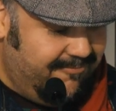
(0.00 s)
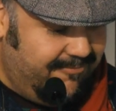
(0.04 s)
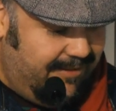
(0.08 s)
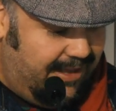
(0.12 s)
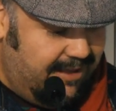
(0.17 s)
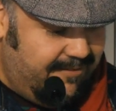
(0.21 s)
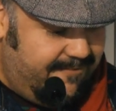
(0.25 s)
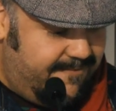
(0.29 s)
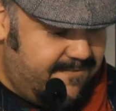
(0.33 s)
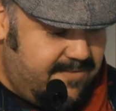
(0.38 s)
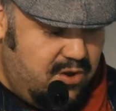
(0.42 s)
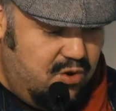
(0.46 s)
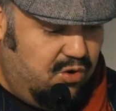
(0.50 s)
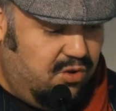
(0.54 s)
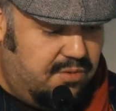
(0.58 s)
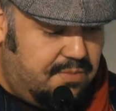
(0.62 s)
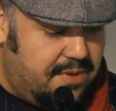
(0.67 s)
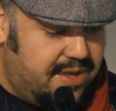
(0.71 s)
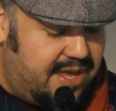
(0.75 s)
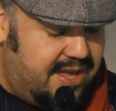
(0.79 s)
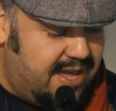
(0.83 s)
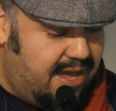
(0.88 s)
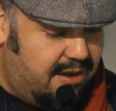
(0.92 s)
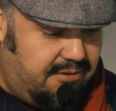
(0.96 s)
It fueled
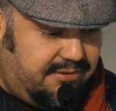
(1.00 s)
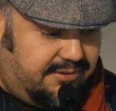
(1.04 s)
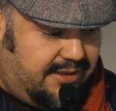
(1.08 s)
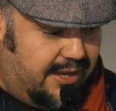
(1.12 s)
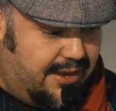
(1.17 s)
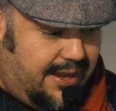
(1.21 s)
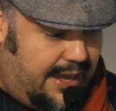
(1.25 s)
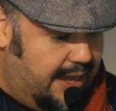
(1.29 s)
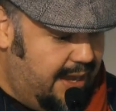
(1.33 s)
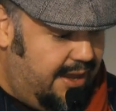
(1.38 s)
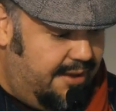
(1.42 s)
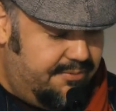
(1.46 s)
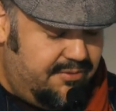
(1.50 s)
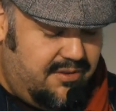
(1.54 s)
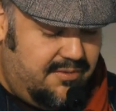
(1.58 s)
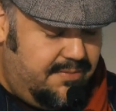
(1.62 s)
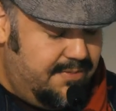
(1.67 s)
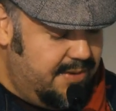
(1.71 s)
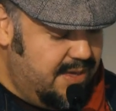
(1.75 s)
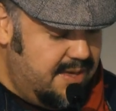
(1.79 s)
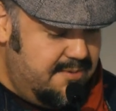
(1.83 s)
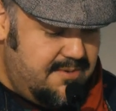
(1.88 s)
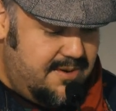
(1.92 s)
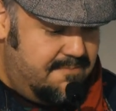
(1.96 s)
me. I was like, I have to
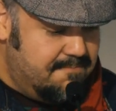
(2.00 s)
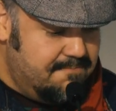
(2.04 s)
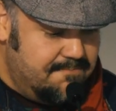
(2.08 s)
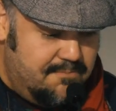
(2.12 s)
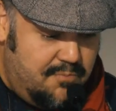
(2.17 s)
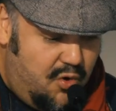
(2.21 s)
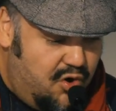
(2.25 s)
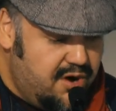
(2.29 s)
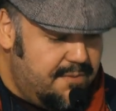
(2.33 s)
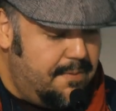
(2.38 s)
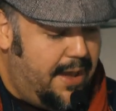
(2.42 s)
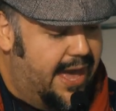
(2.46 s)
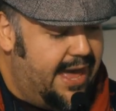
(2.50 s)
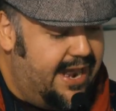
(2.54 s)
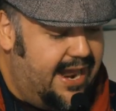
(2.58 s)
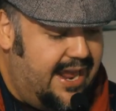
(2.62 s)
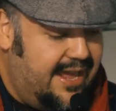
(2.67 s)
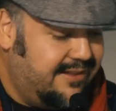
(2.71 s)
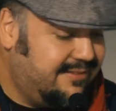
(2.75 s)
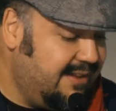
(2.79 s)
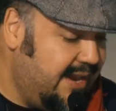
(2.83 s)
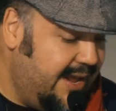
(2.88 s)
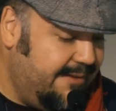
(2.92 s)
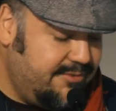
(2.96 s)
be even more
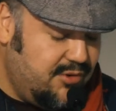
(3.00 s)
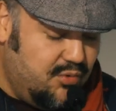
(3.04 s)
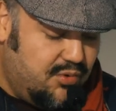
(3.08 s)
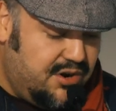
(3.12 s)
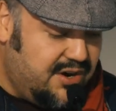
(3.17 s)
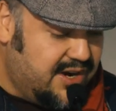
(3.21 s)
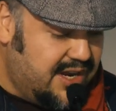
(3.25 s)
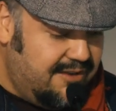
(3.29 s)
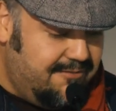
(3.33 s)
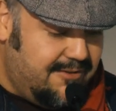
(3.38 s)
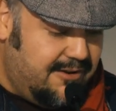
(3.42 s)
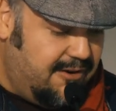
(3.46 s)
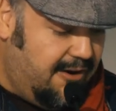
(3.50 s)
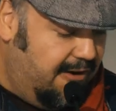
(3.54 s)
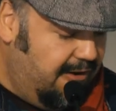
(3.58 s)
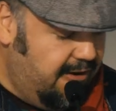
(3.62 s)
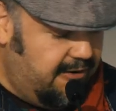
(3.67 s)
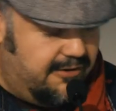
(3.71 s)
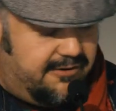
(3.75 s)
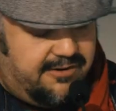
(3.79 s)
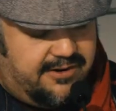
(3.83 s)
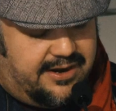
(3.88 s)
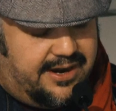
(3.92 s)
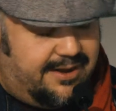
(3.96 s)
badass, and I have to work even
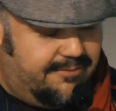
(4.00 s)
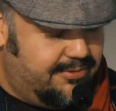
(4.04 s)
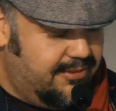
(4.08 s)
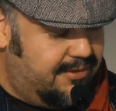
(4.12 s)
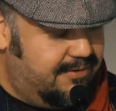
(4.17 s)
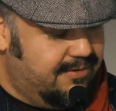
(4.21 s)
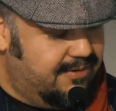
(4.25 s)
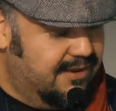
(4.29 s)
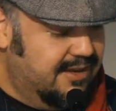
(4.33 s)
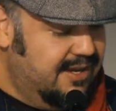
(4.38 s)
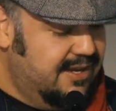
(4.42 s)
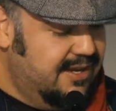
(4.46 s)
harder, and I have to